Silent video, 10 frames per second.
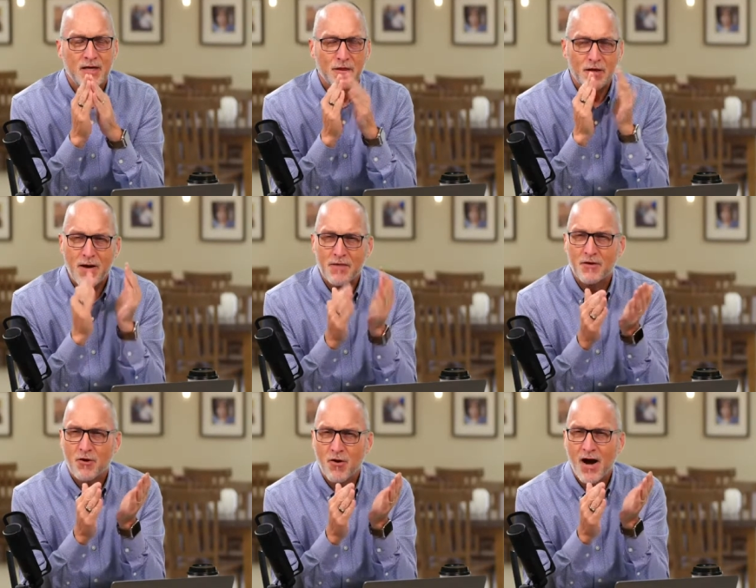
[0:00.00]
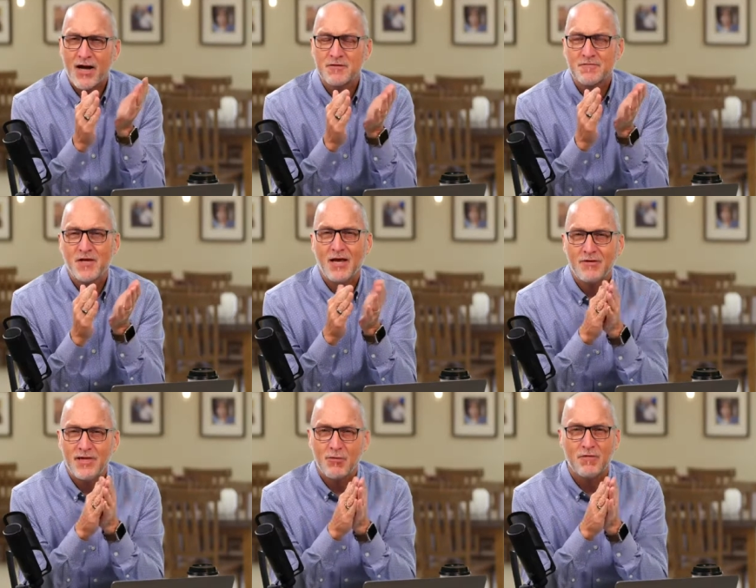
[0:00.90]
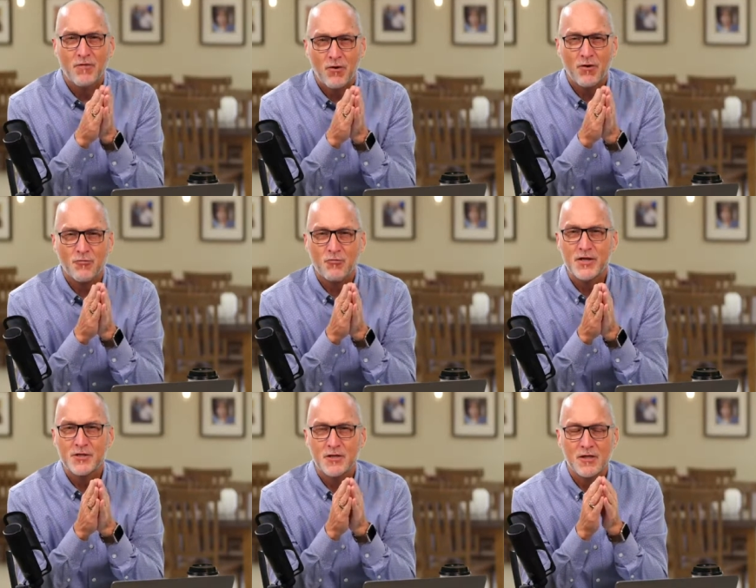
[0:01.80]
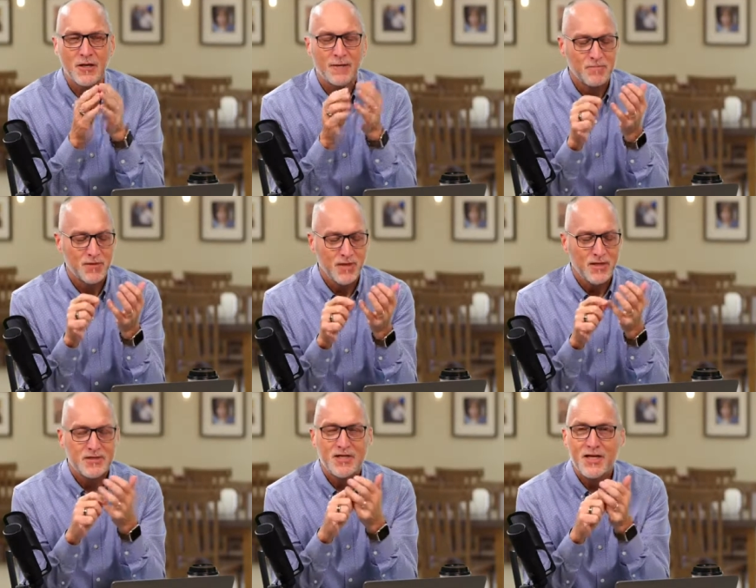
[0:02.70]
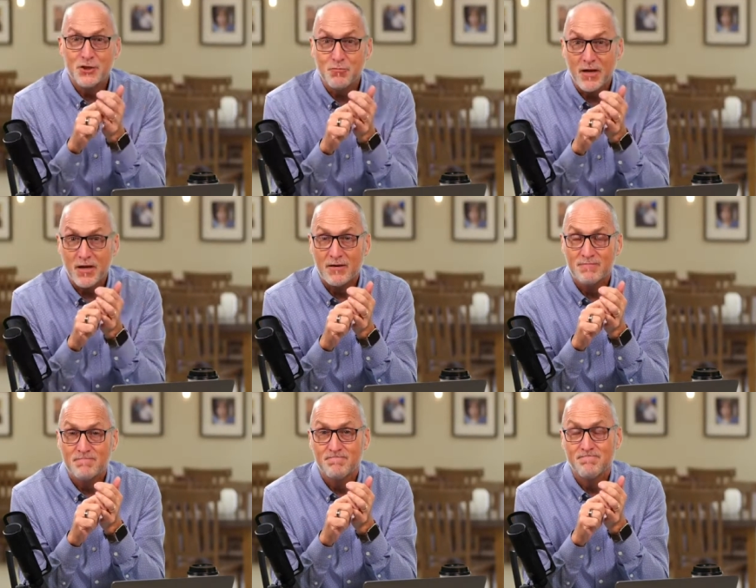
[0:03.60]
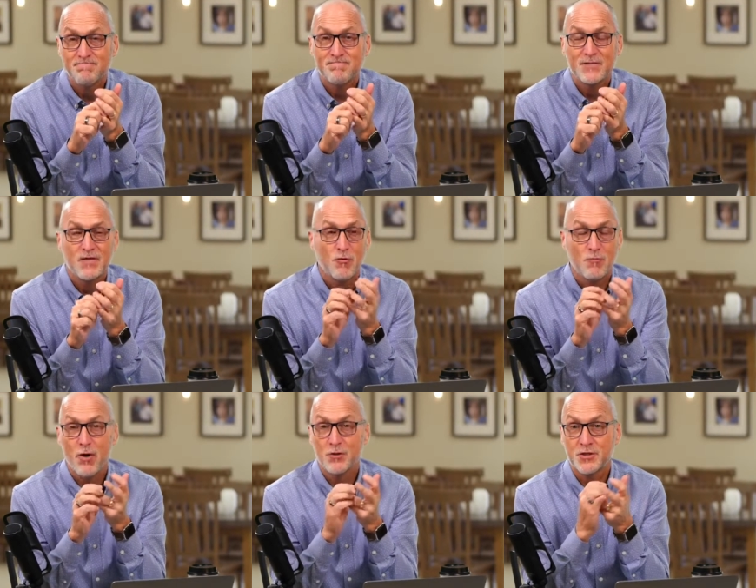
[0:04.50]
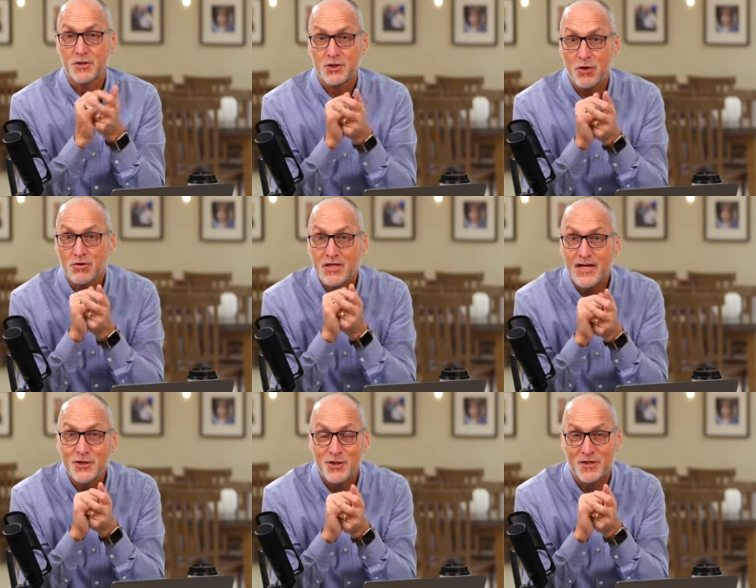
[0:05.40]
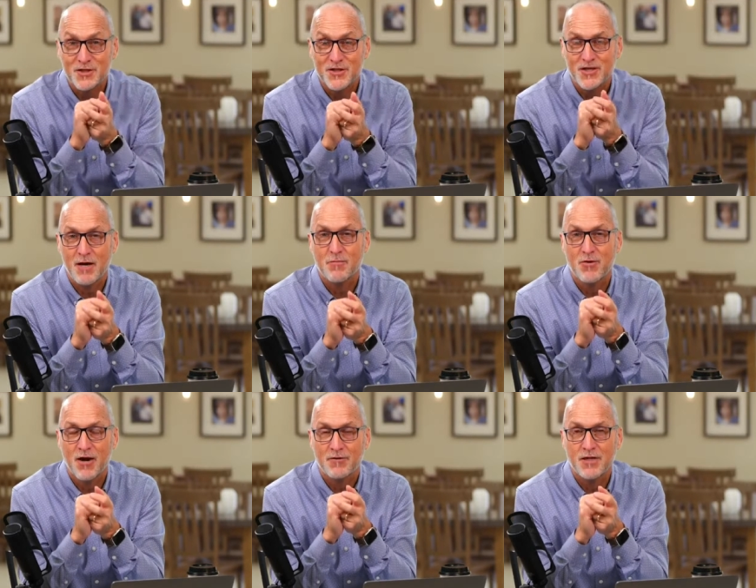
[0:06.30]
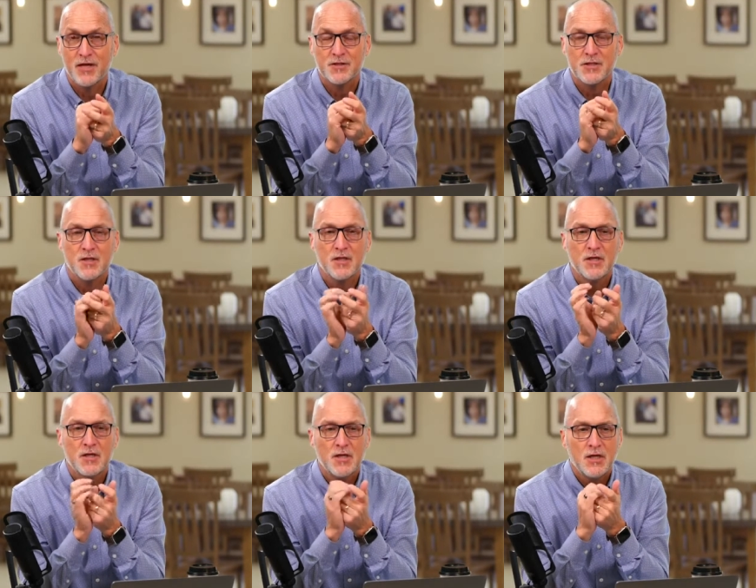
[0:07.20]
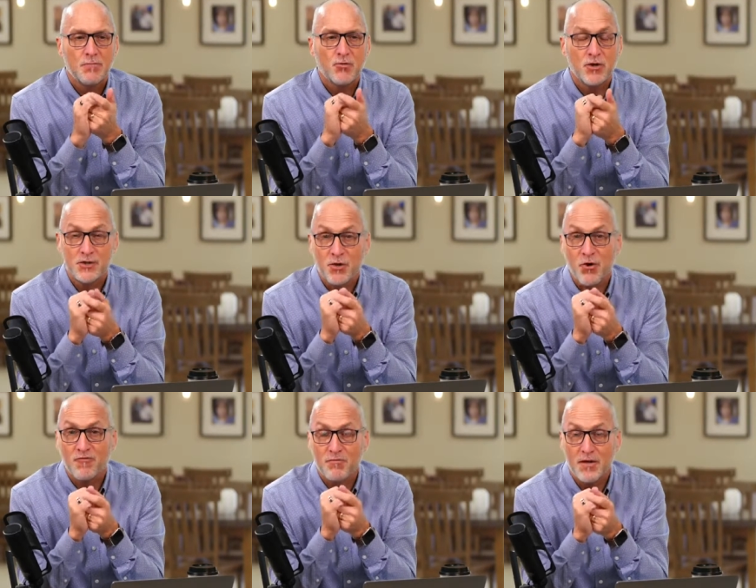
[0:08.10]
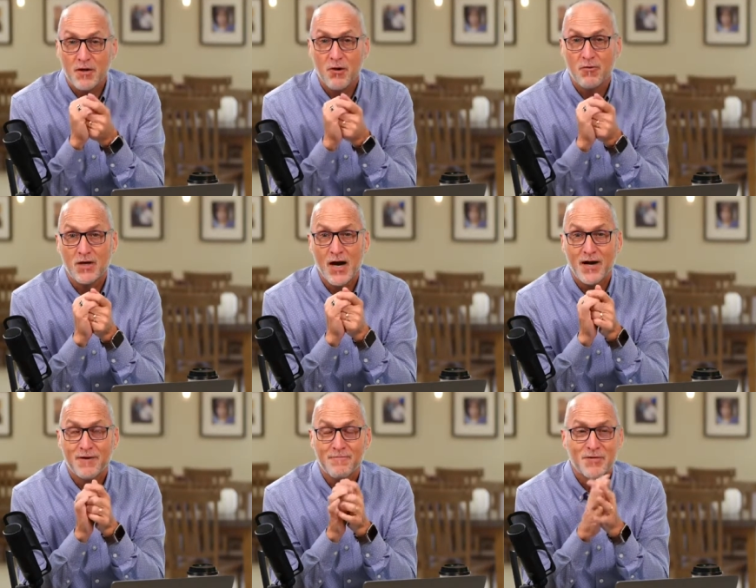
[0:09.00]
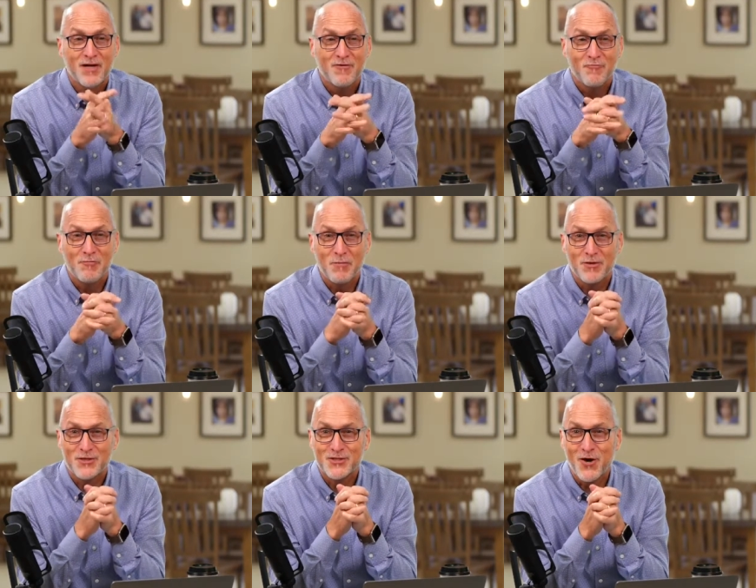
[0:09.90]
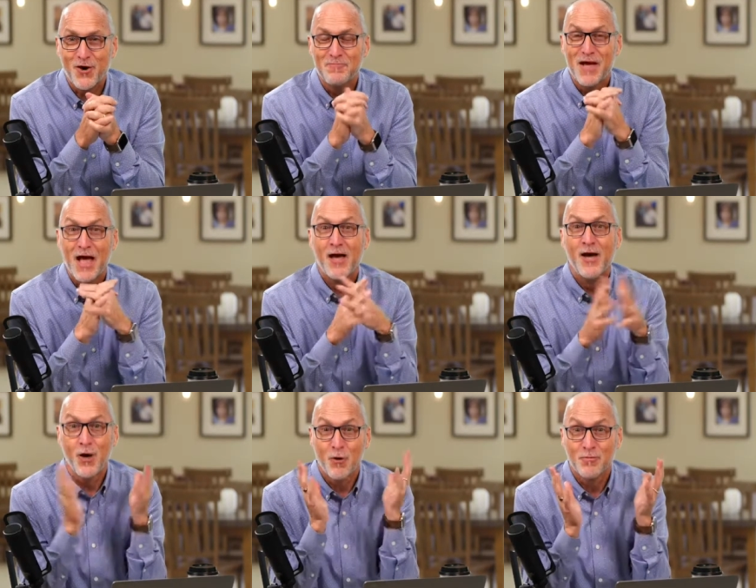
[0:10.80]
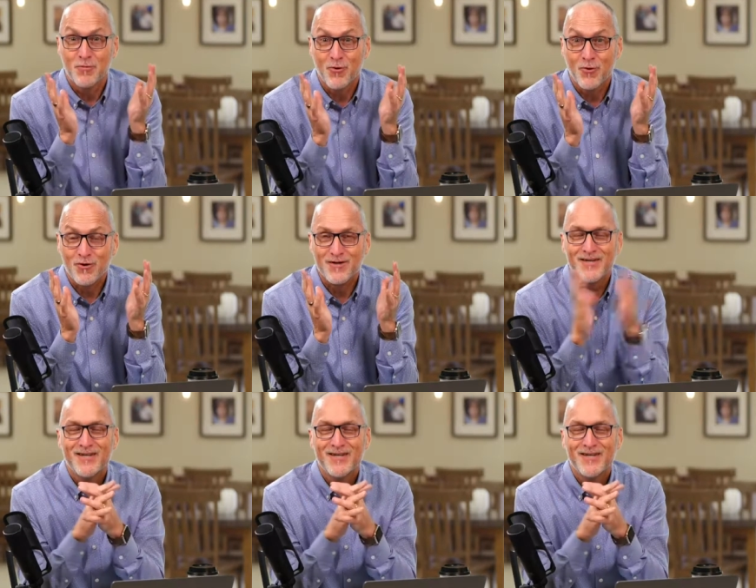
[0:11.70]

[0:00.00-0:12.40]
Think about the cries of David that we've heard recently. Teach me. Or Moses, so teach us to number our days. Preserve me, O God. Remember the psalm, help, Lord.